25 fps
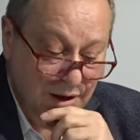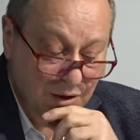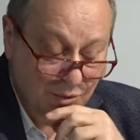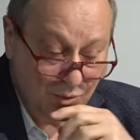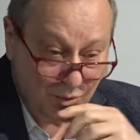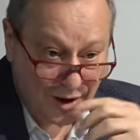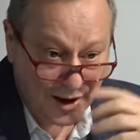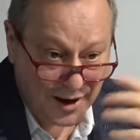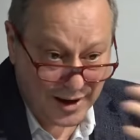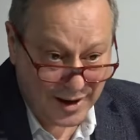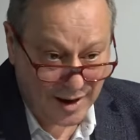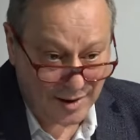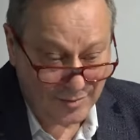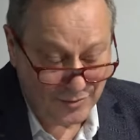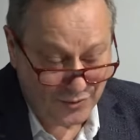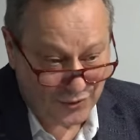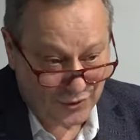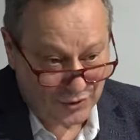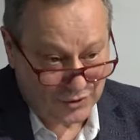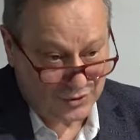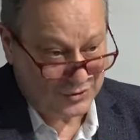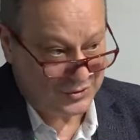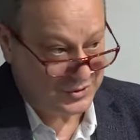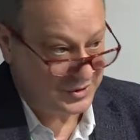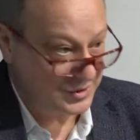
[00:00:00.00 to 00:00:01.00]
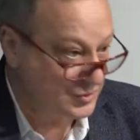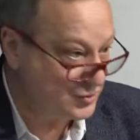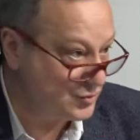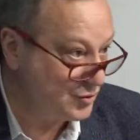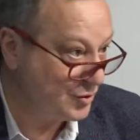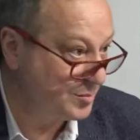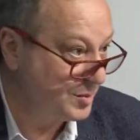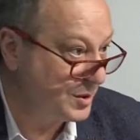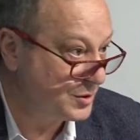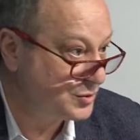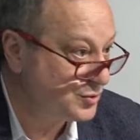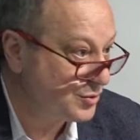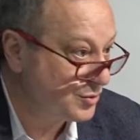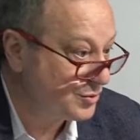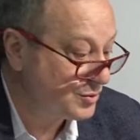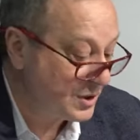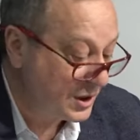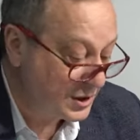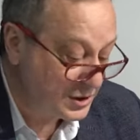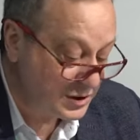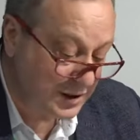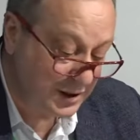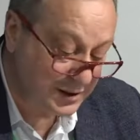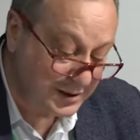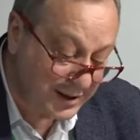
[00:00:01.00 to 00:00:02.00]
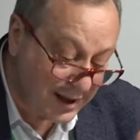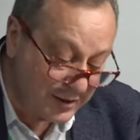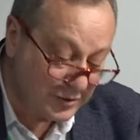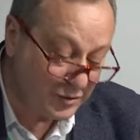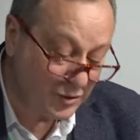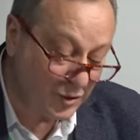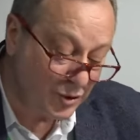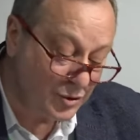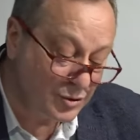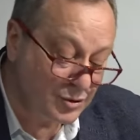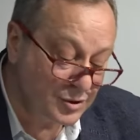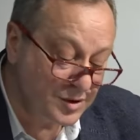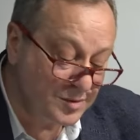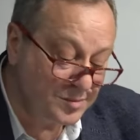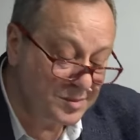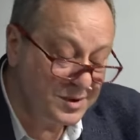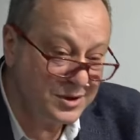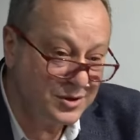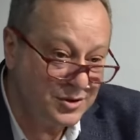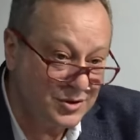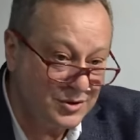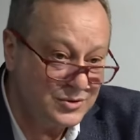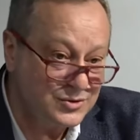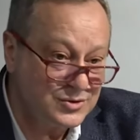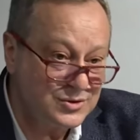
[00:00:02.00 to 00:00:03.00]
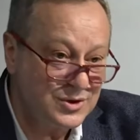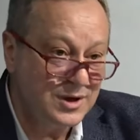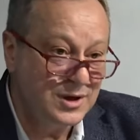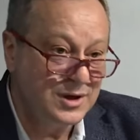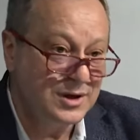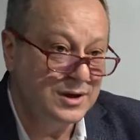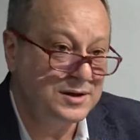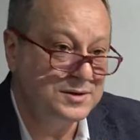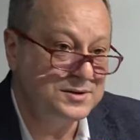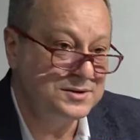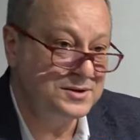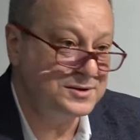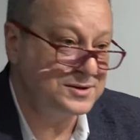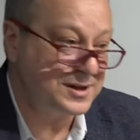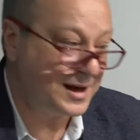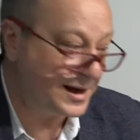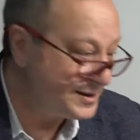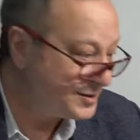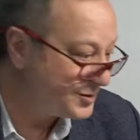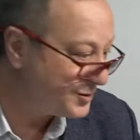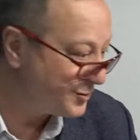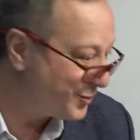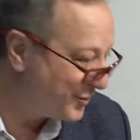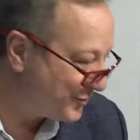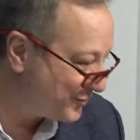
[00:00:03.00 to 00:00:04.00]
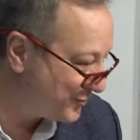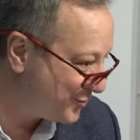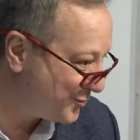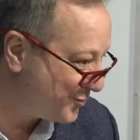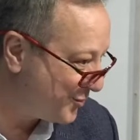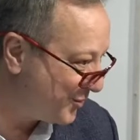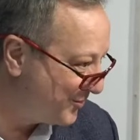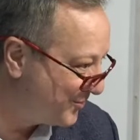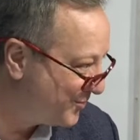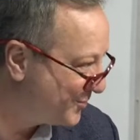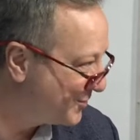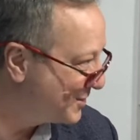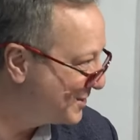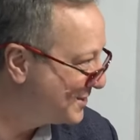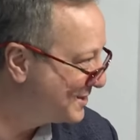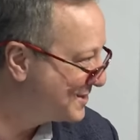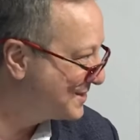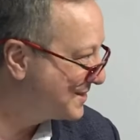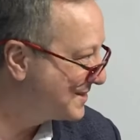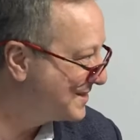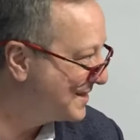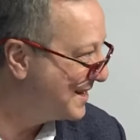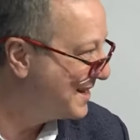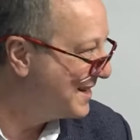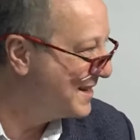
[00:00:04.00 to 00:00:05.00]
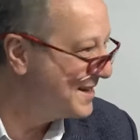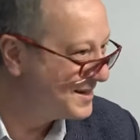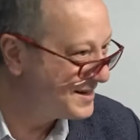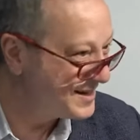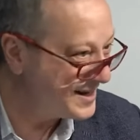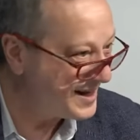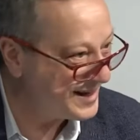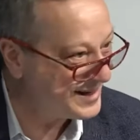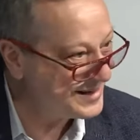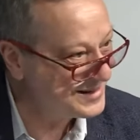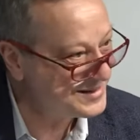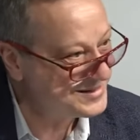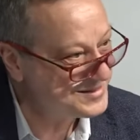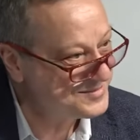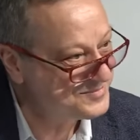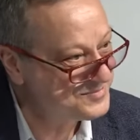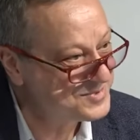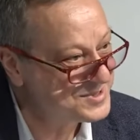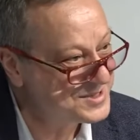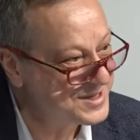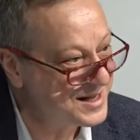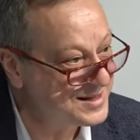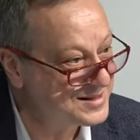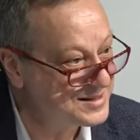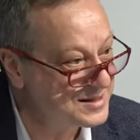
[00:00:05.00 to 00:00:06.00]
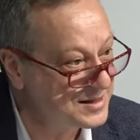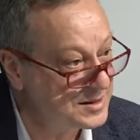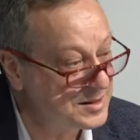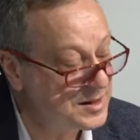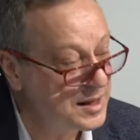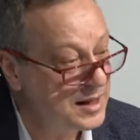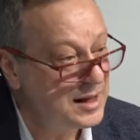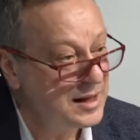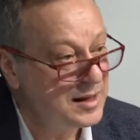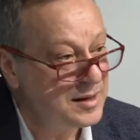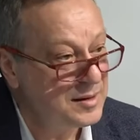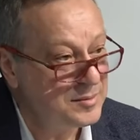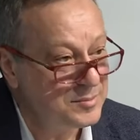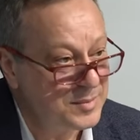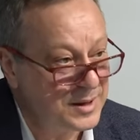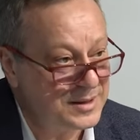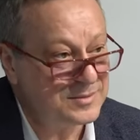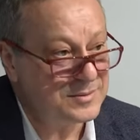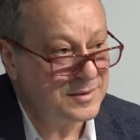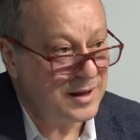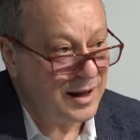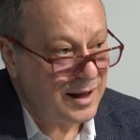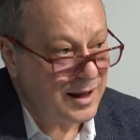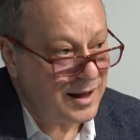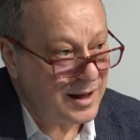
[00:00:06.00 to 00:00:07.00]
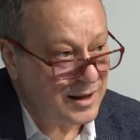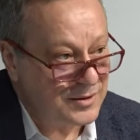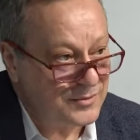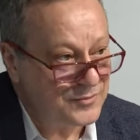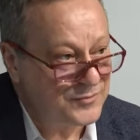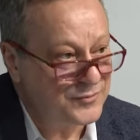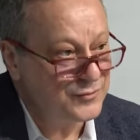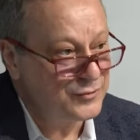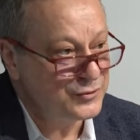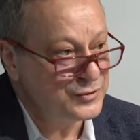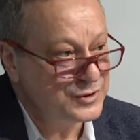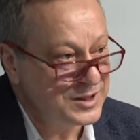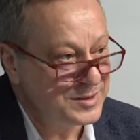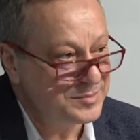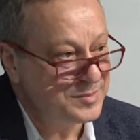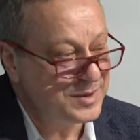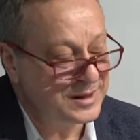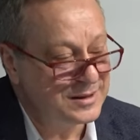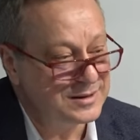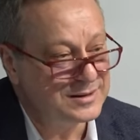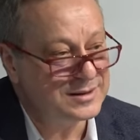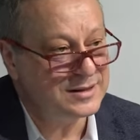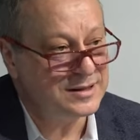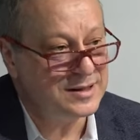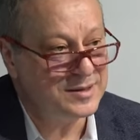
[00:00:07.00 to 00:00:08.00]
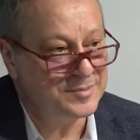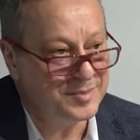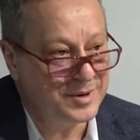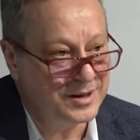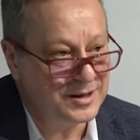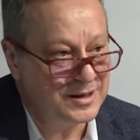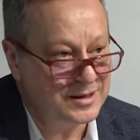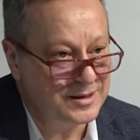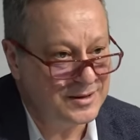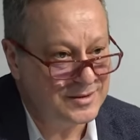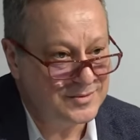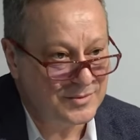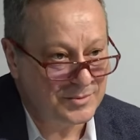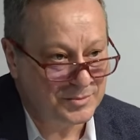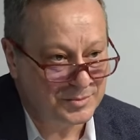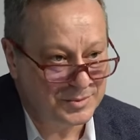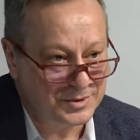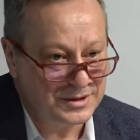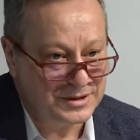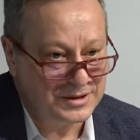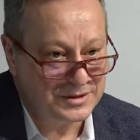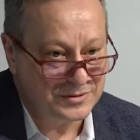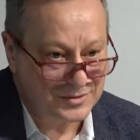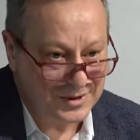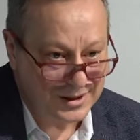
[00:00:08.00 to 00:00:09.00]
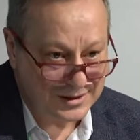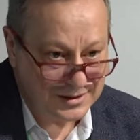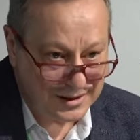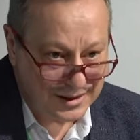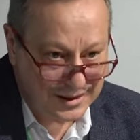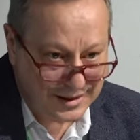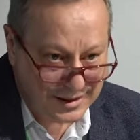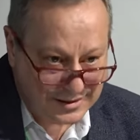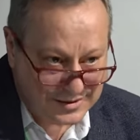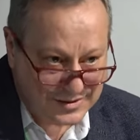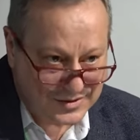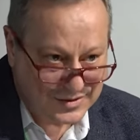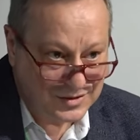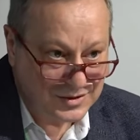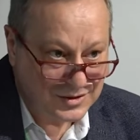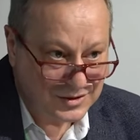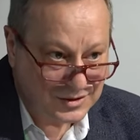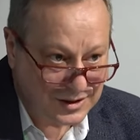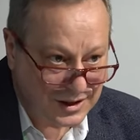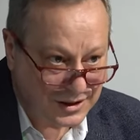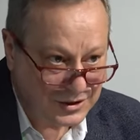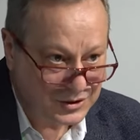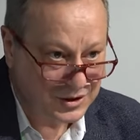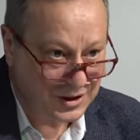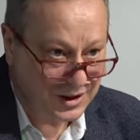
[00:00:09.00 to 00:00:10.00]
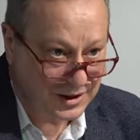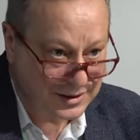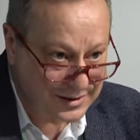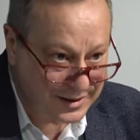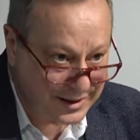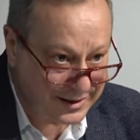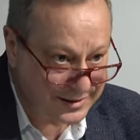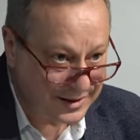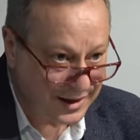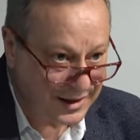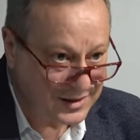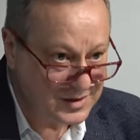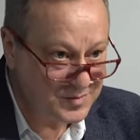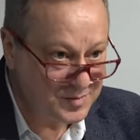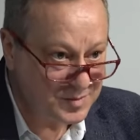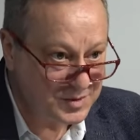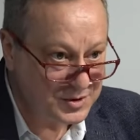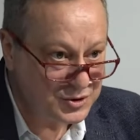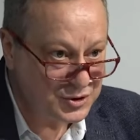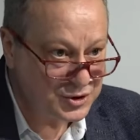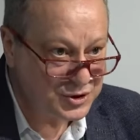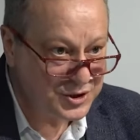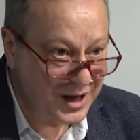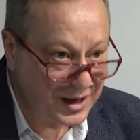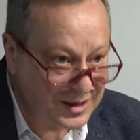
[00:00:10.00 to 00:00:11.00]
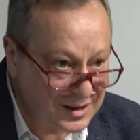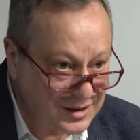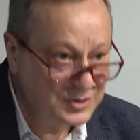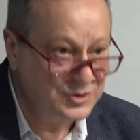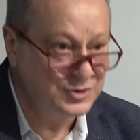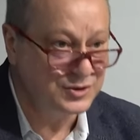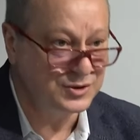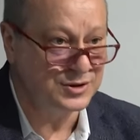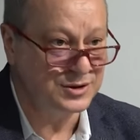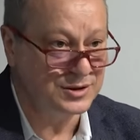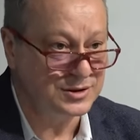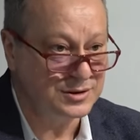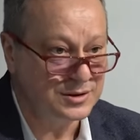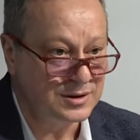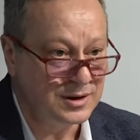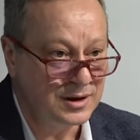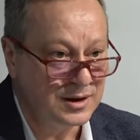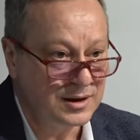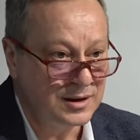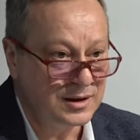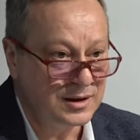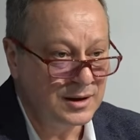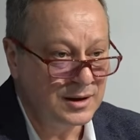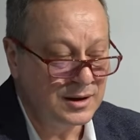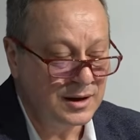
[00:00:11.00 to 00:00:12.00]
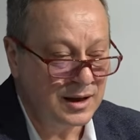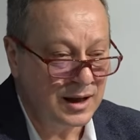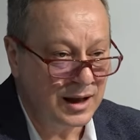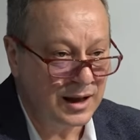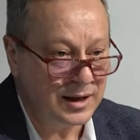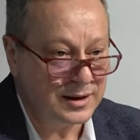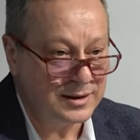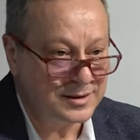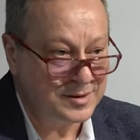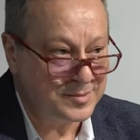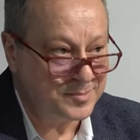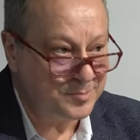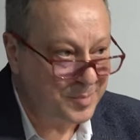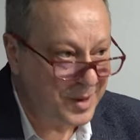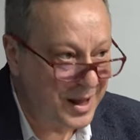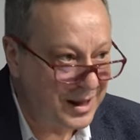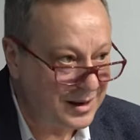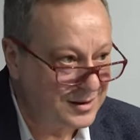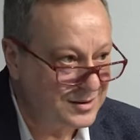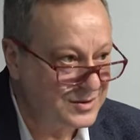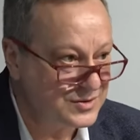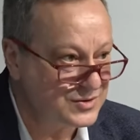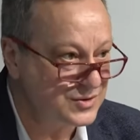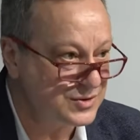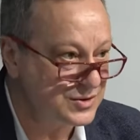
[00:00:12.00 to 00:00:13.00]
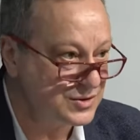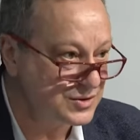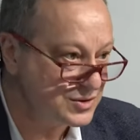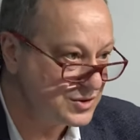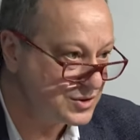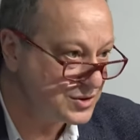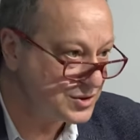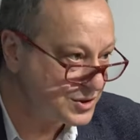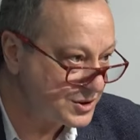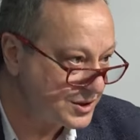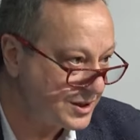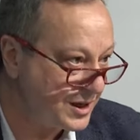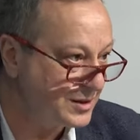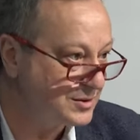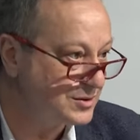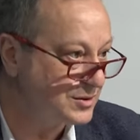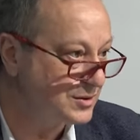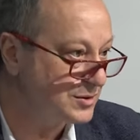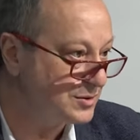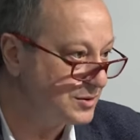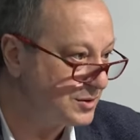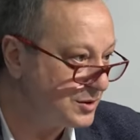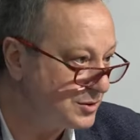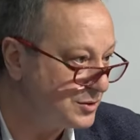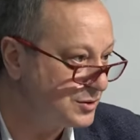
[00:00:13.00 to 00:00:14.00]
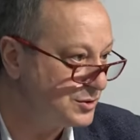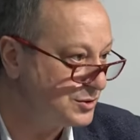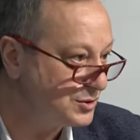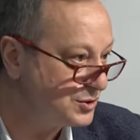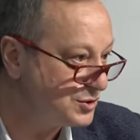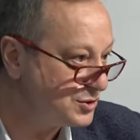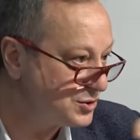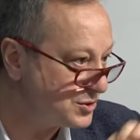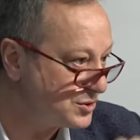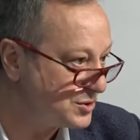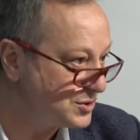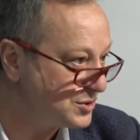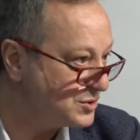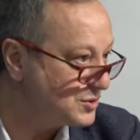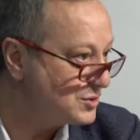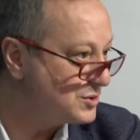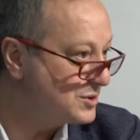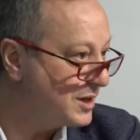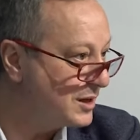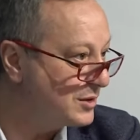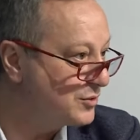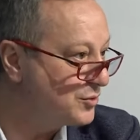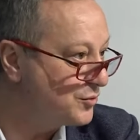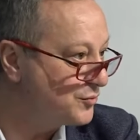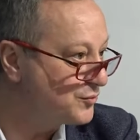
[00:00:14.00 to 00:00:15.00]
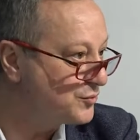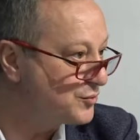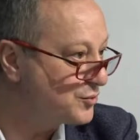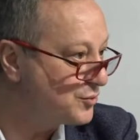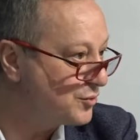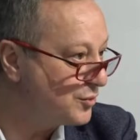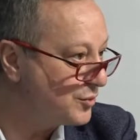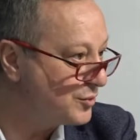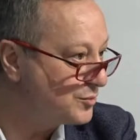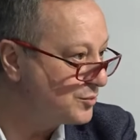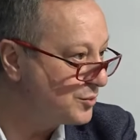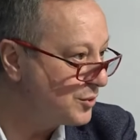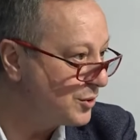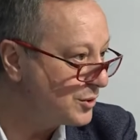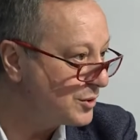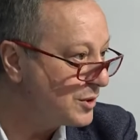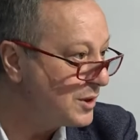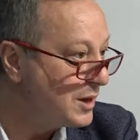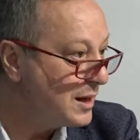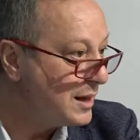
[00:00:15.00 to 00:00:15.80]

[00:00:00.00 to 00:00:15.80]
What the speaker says: Why I'm focusing so much on Russia, not only because the title of the conference says it, but I fundamentally believe that it's the Russia that has been challenging the balances created in the region since the end of the Cold War.